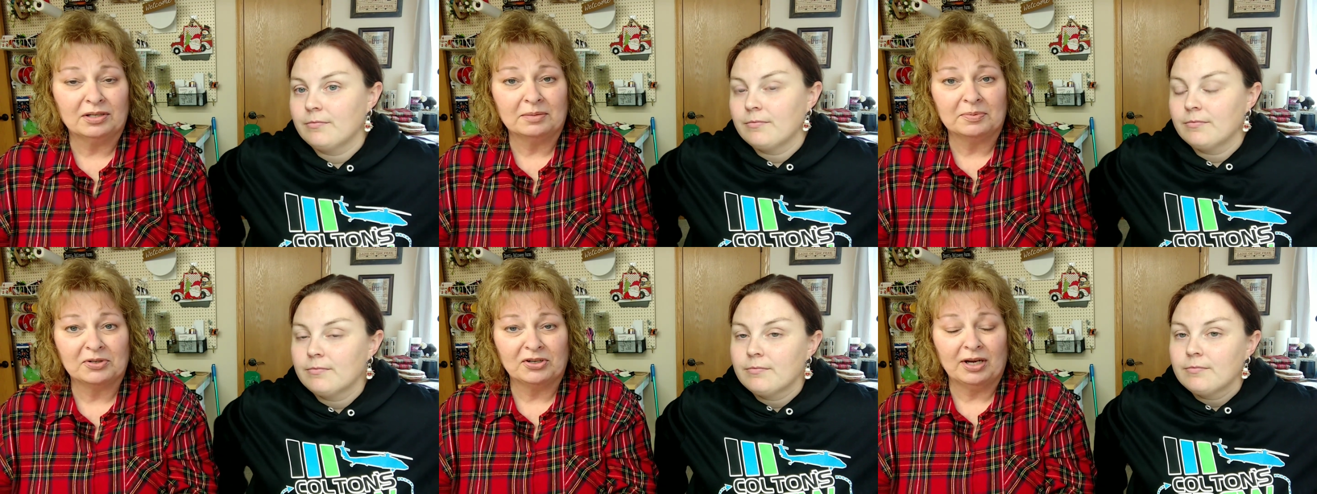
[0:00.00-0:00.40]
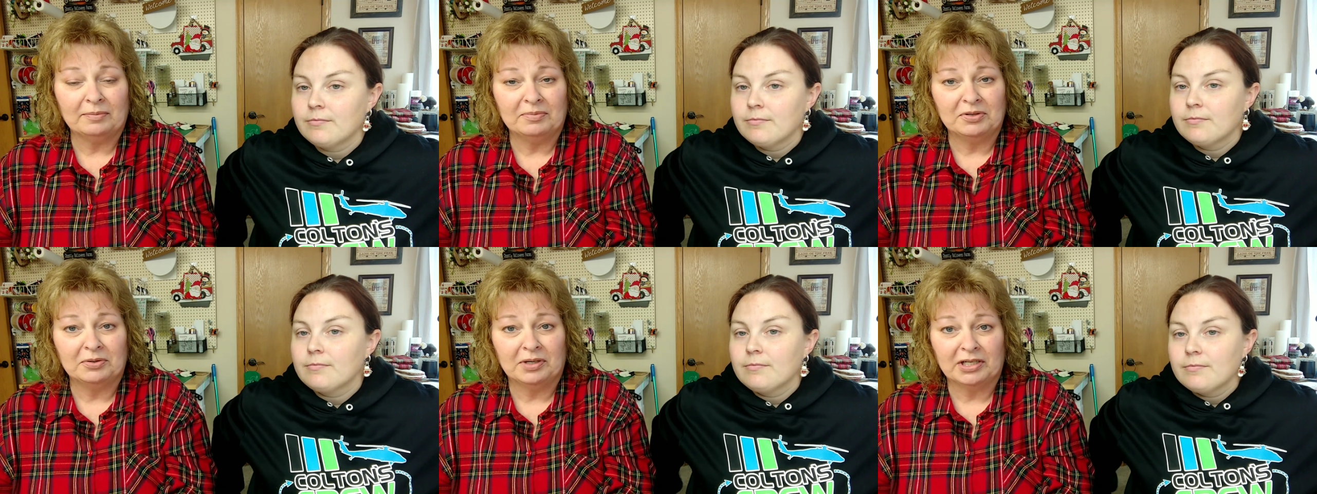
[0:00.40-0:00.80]
Speaker 1: are
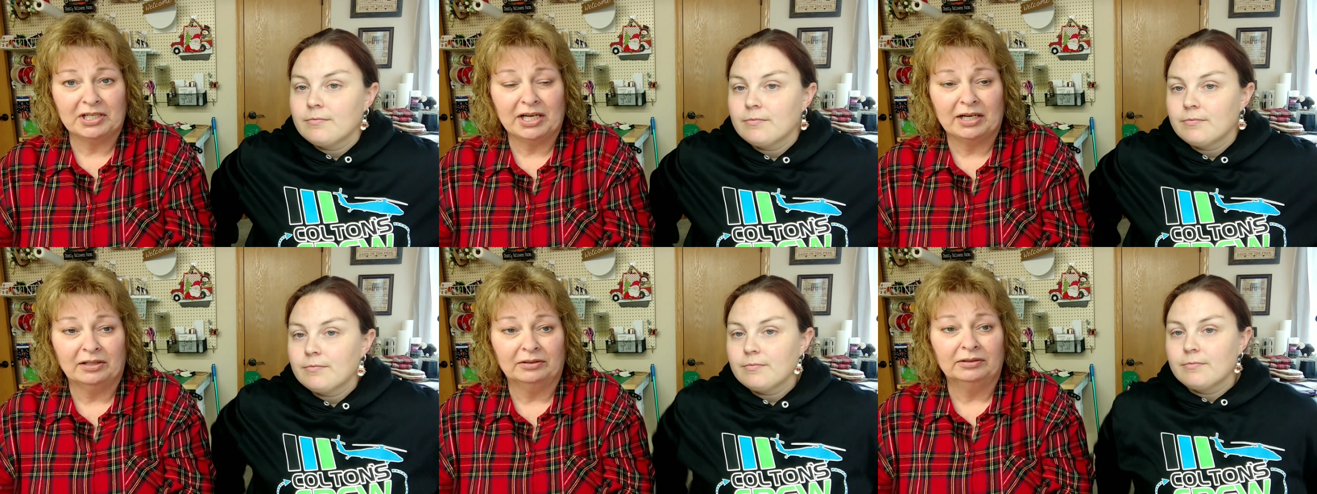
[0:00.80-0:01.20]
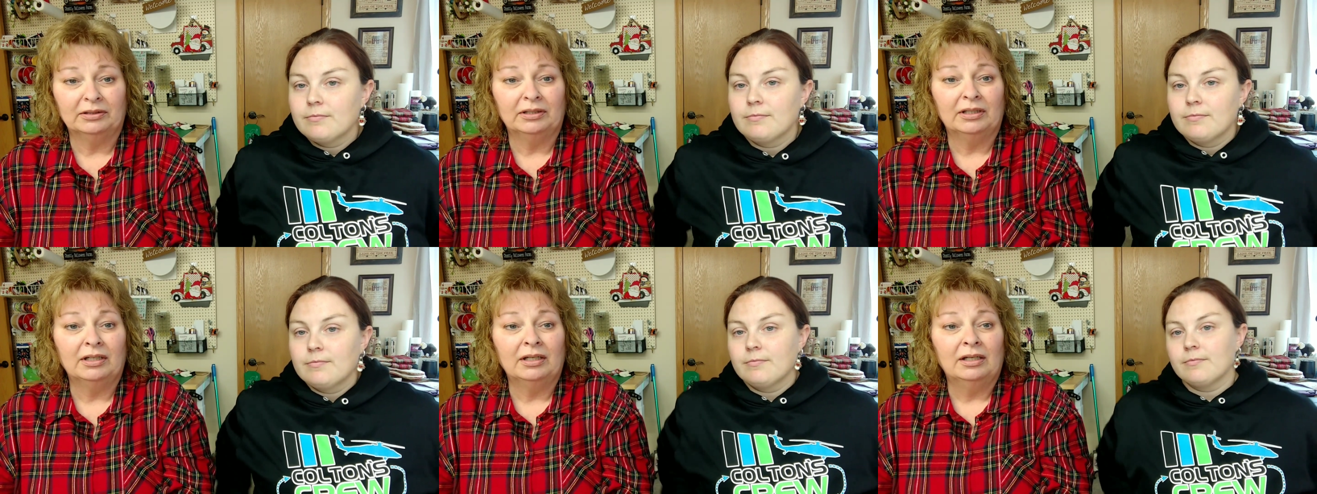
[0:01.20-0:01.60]
subscribed to our
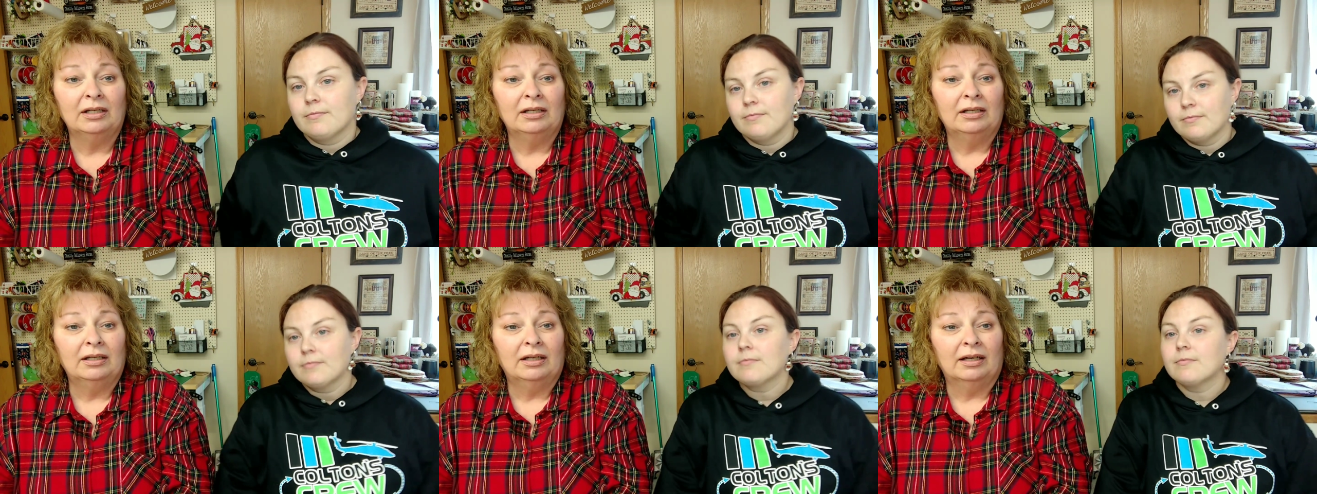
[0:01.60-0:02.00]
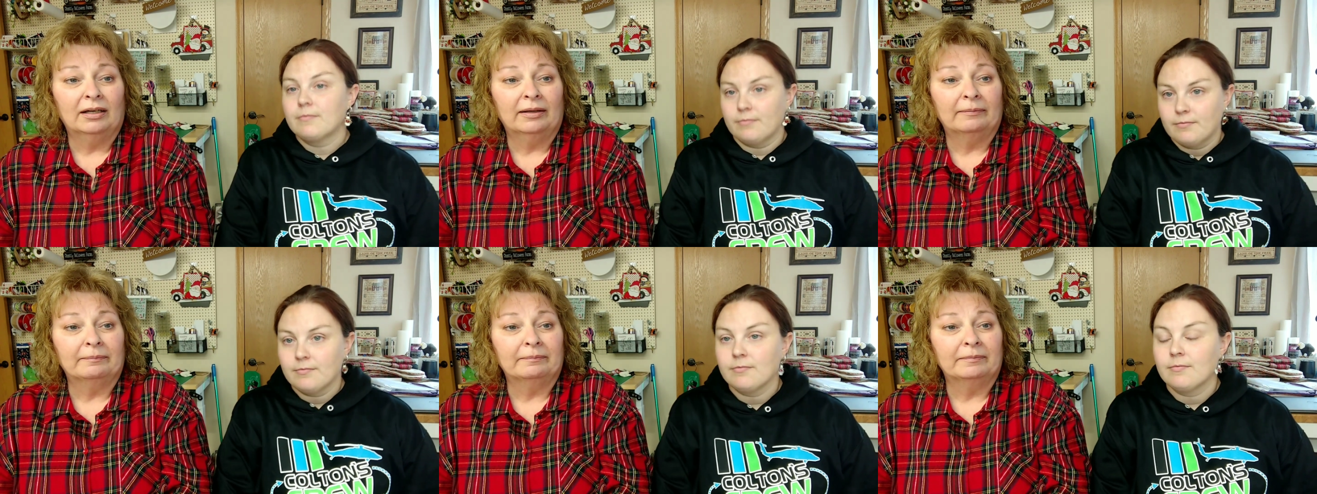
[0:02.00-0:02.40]
channel.
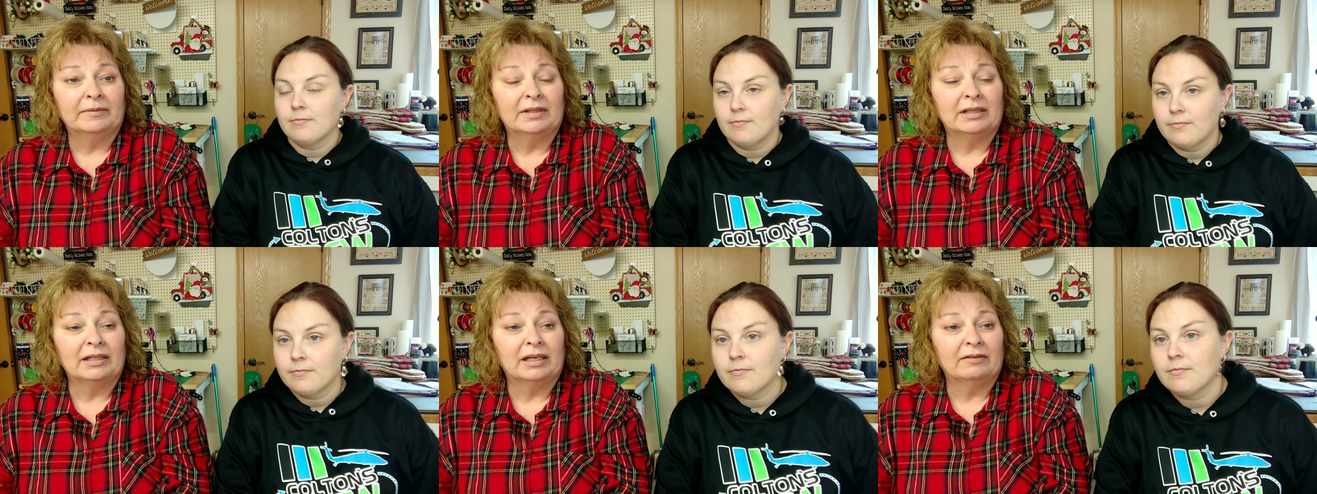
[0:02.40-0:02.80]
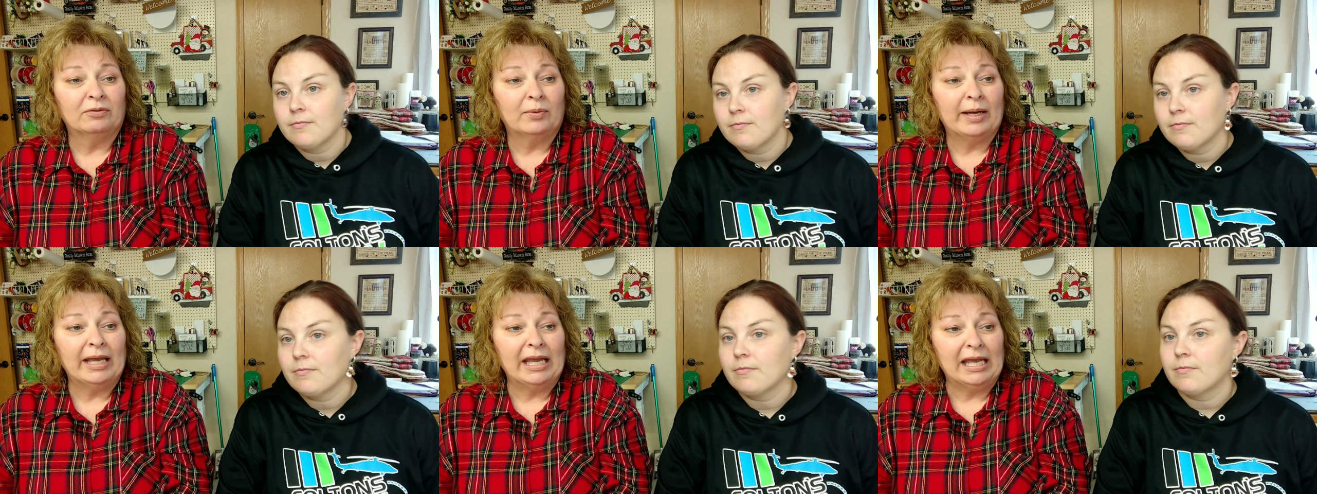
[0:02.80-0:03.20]
Um, the
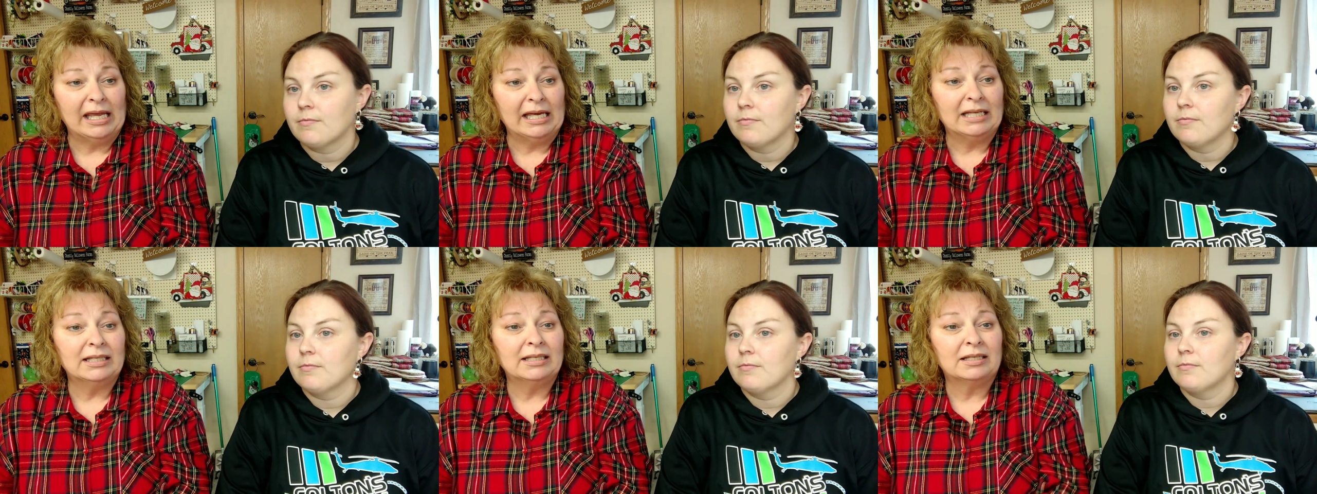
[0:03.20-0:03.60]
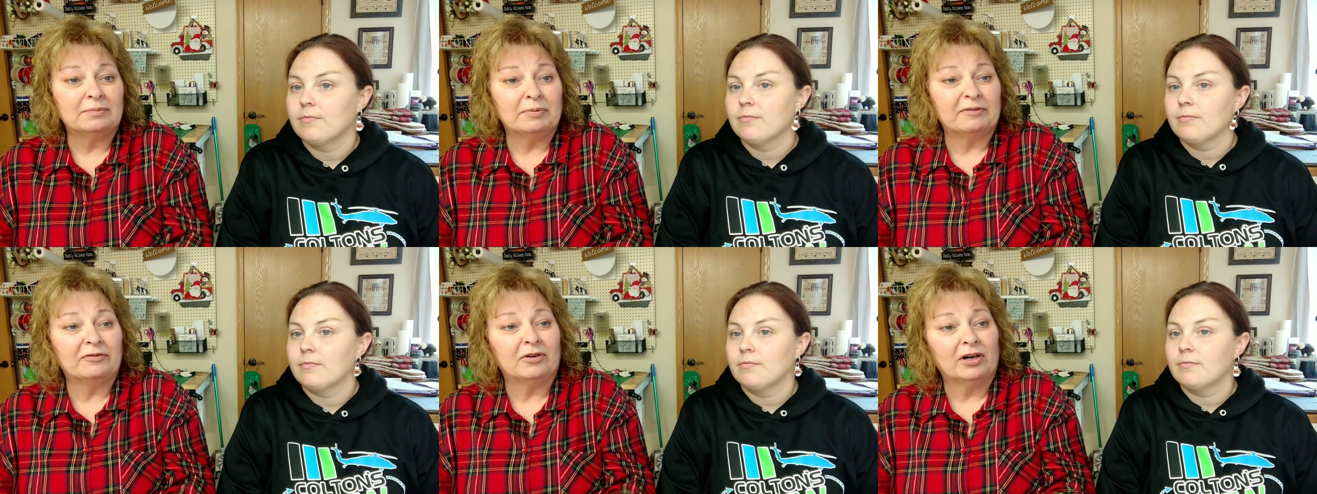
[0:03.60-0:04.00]
giveaway
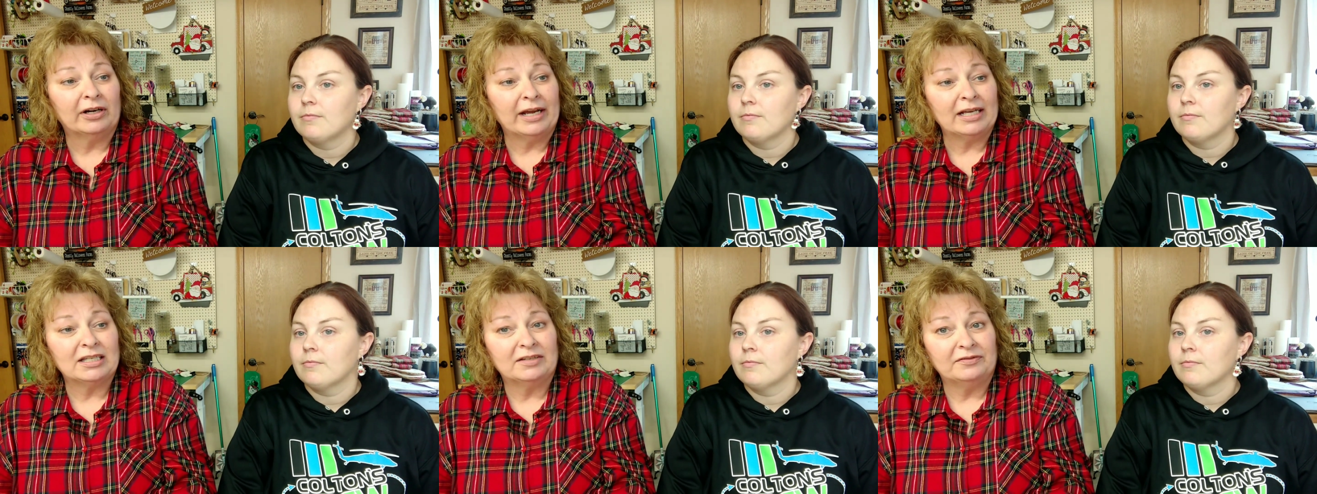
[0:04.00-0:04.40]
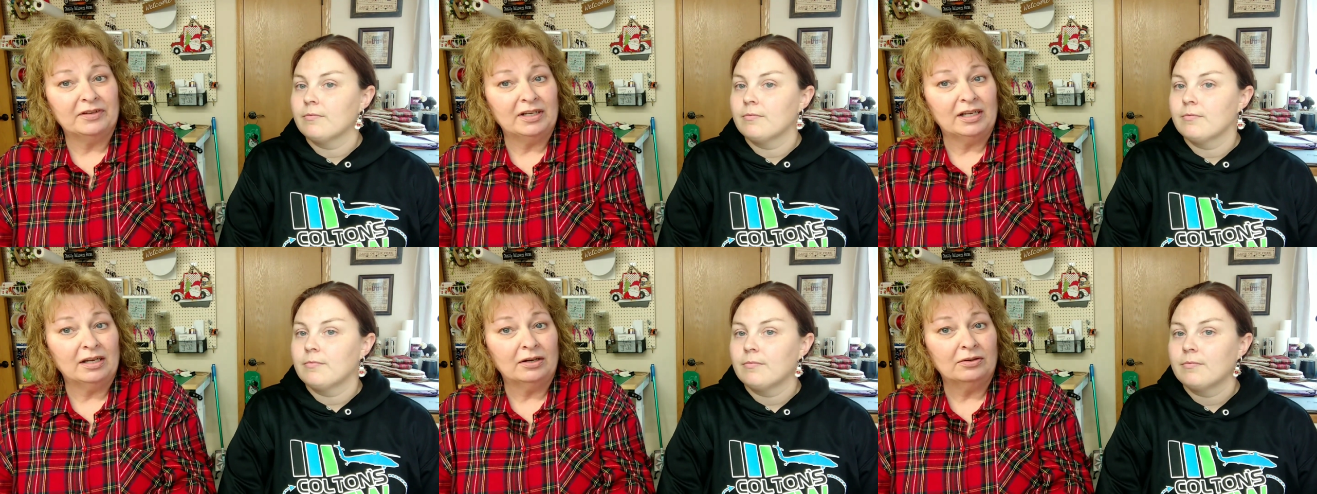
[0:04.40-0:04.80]
ends before our next
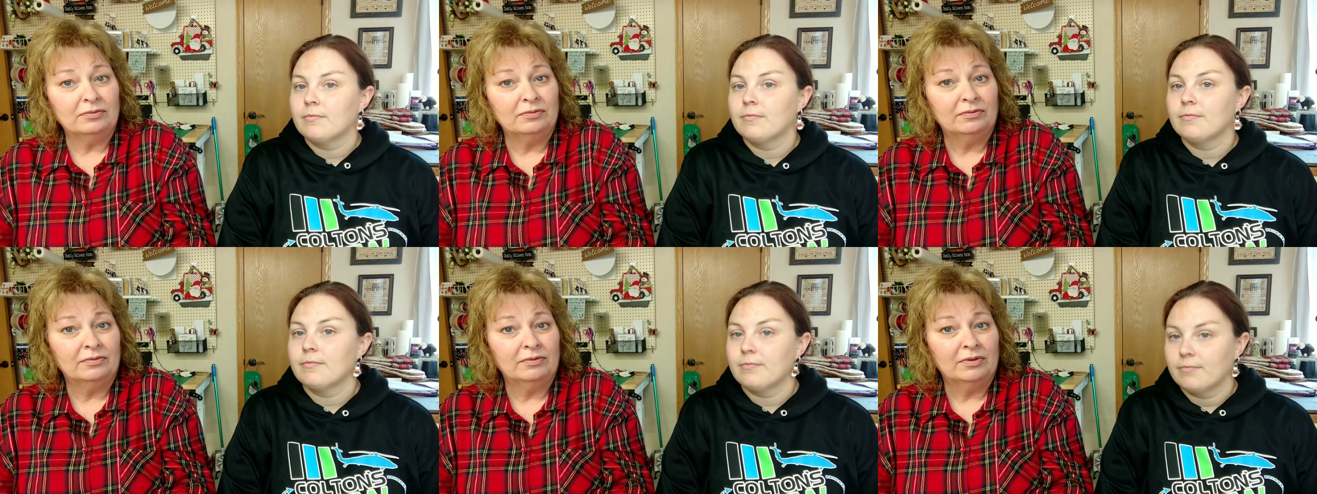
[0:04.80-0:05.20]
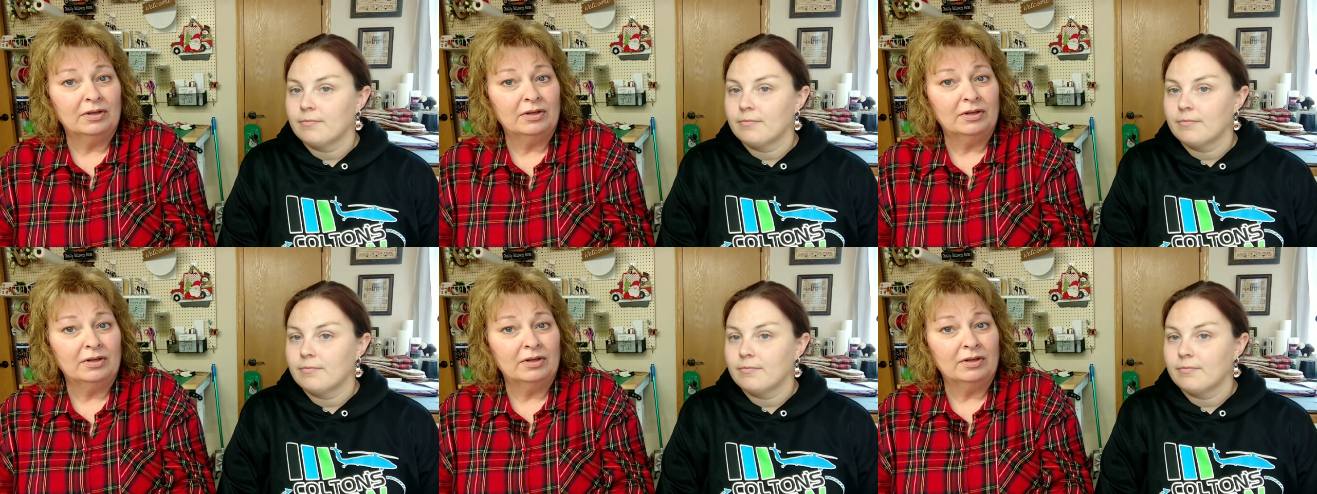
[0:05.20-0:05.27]
video.